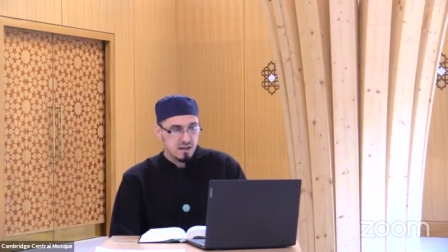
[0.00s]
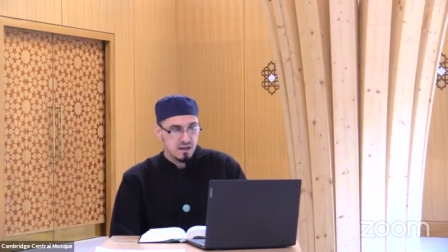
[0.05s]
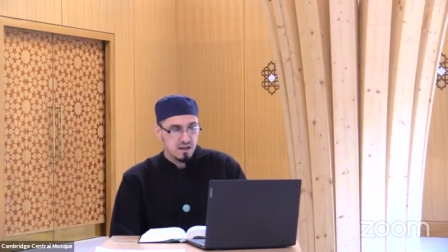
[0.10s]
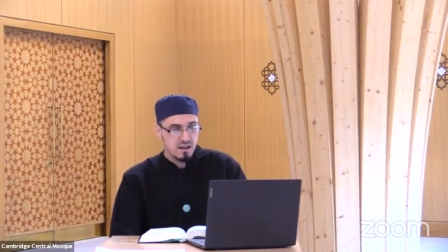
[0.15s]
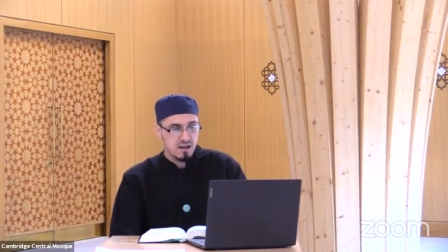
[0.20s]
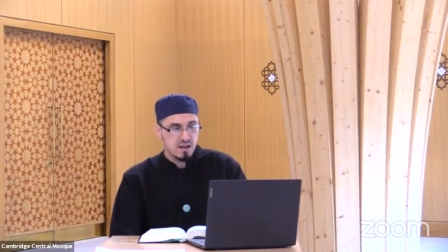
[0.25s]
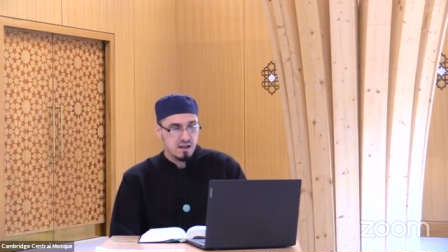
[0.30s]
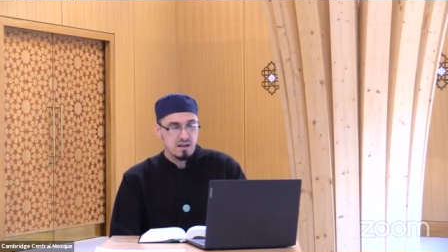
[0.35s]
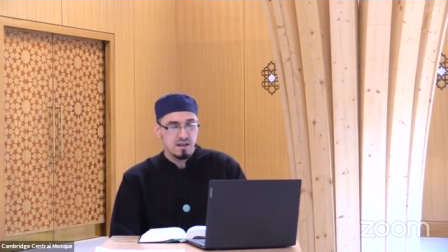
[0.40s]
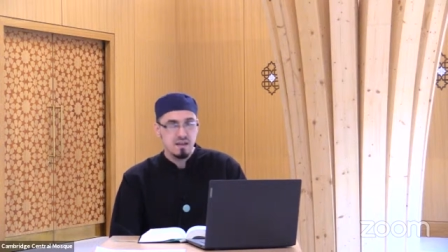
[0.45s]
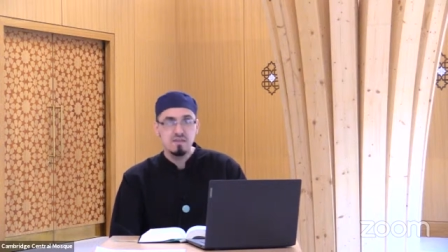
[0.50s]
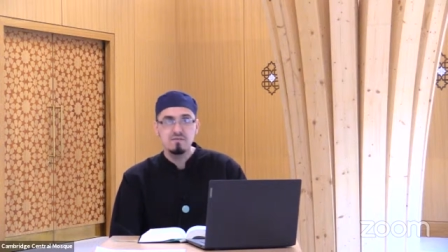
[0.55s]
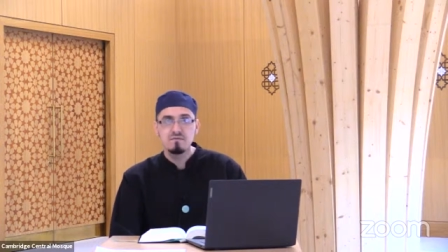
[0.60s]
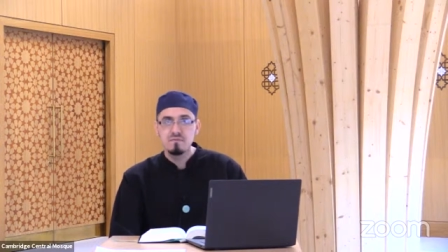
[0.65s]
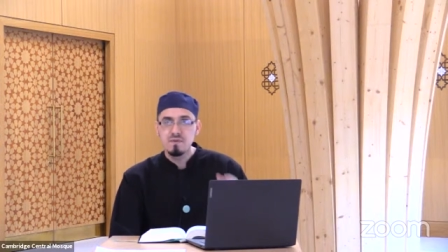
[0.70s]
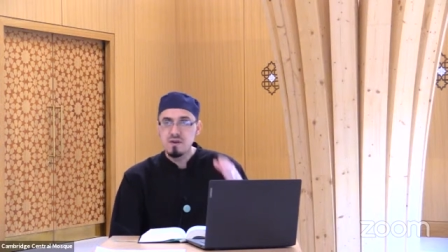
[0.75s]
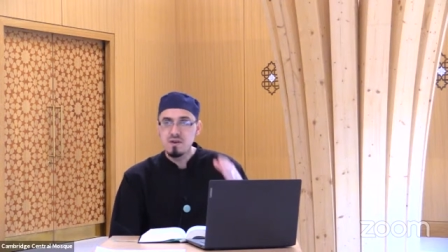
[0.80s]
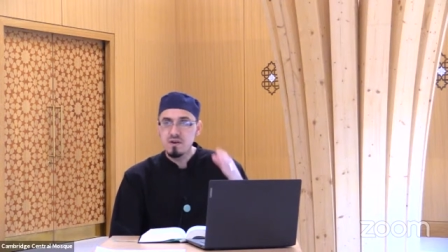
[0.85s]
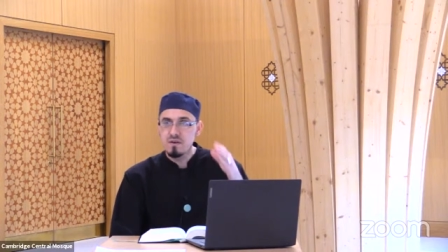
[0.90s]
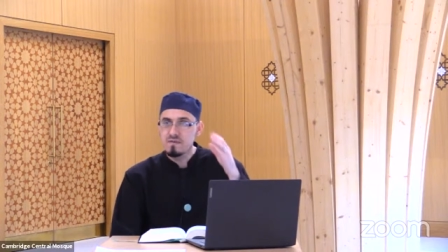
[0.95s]
Uh, if
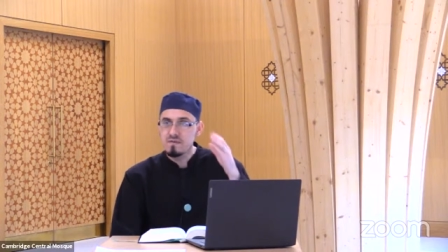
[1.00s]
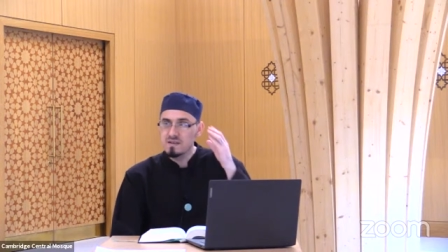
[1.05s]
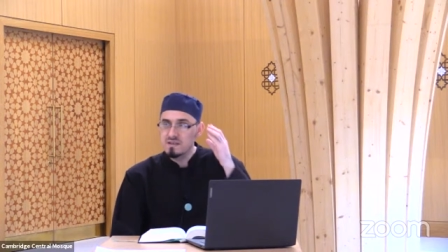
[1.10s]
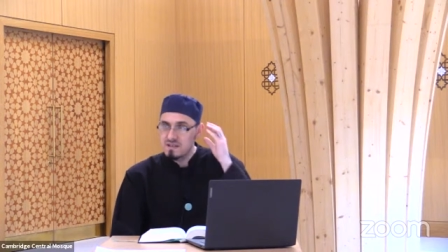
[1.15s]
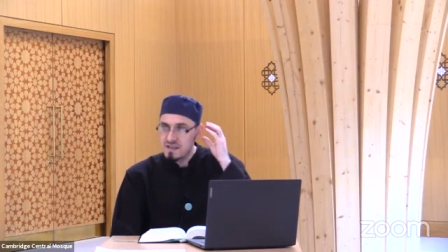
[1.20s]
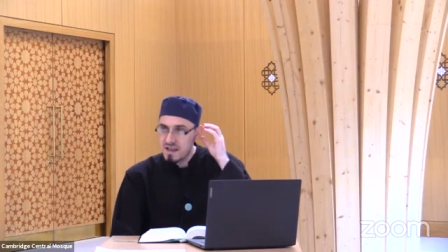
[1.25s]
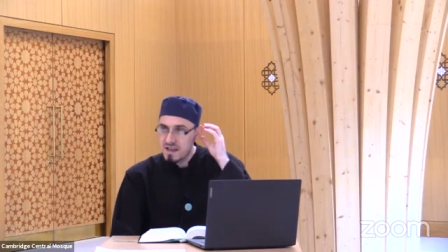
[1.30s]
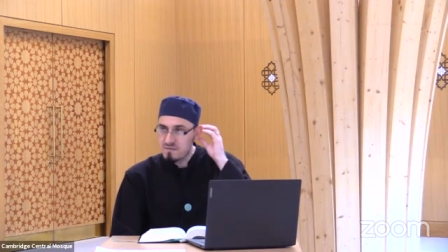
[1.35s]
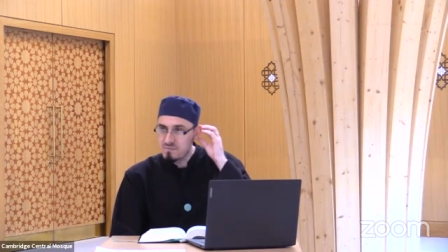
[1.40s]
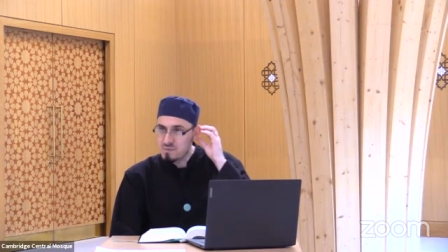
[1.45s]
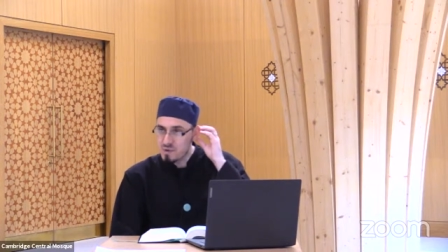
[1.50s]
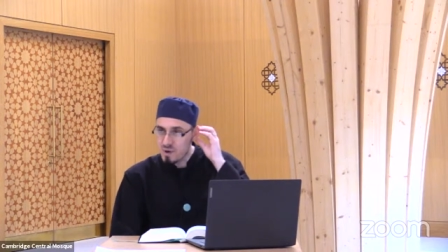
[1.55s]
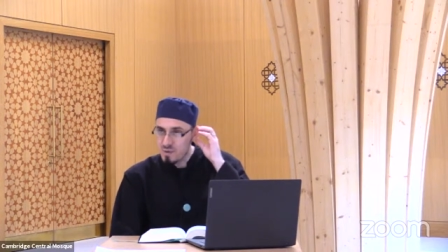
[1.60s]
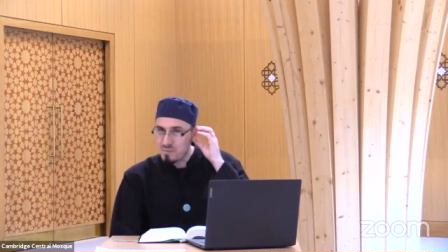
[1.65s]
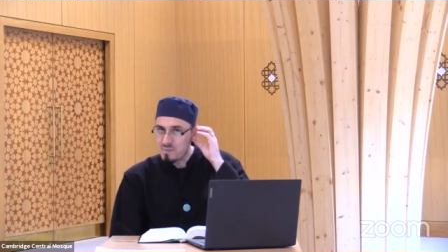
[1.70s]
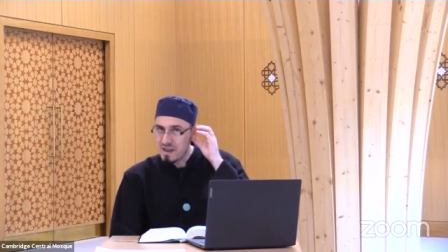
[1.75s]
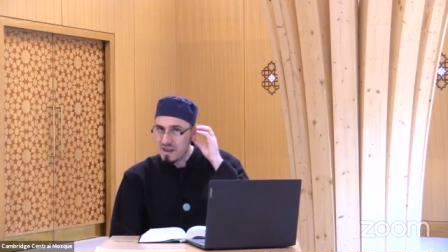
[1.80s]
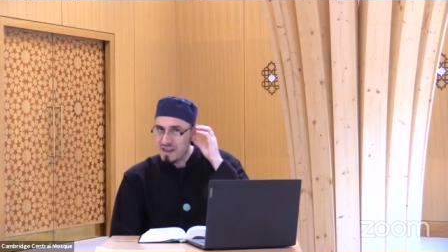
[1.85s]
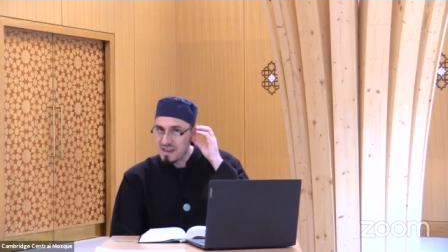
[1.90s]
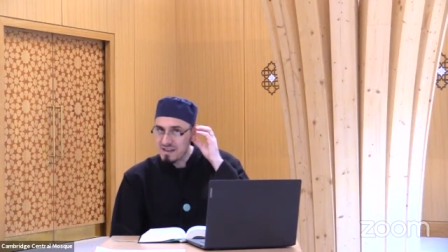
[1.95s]
we obviously have
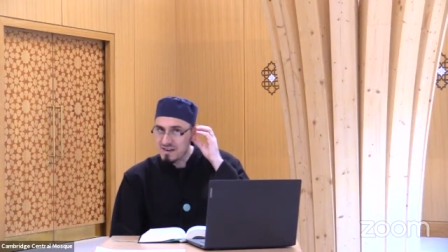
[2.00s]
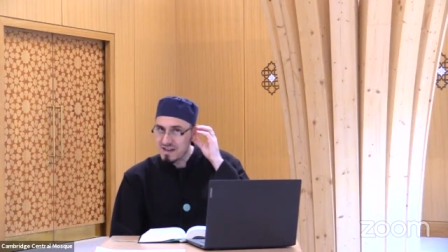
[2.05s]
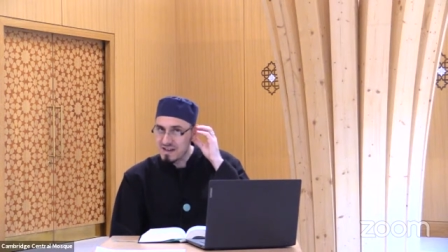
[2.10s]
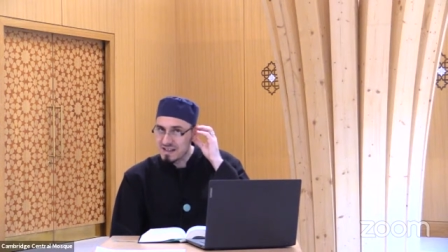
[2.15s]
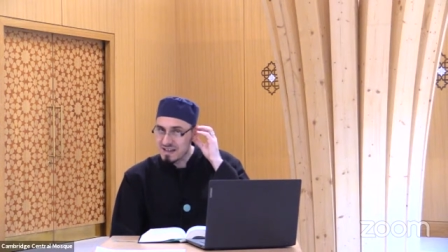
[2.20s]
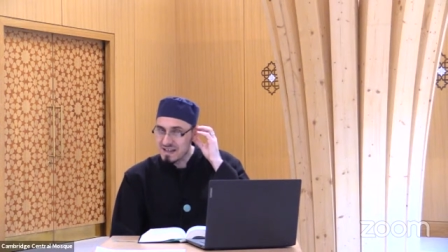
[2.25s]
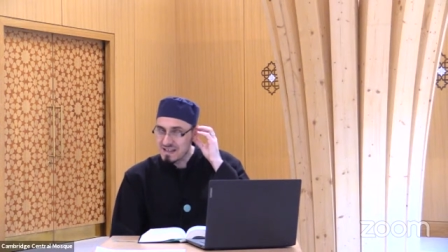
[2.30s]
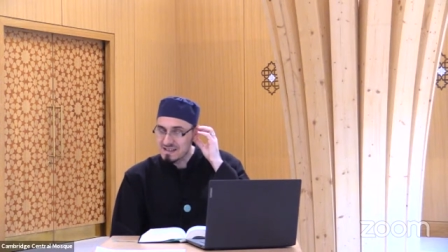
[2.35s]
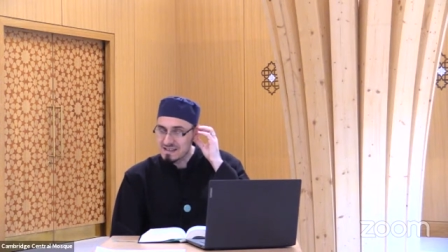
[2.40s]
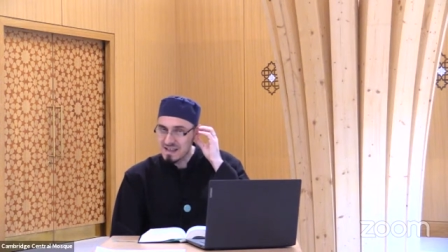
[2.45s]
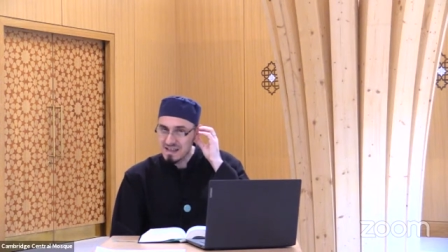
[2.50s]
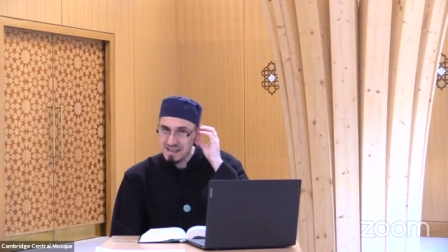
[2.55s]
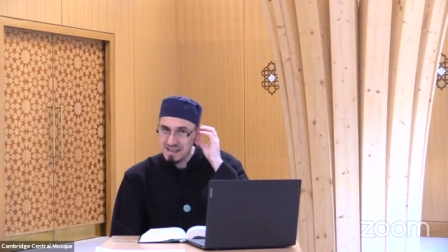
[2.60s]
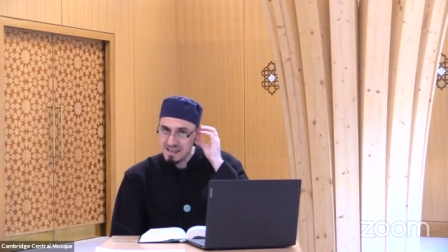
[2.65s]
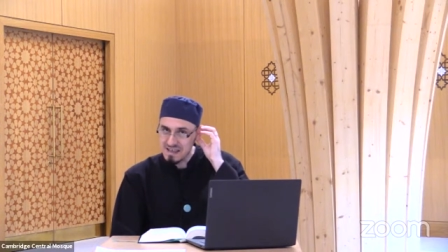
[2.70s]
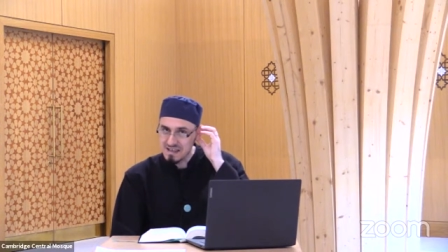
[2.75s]
proper hearing, let's say,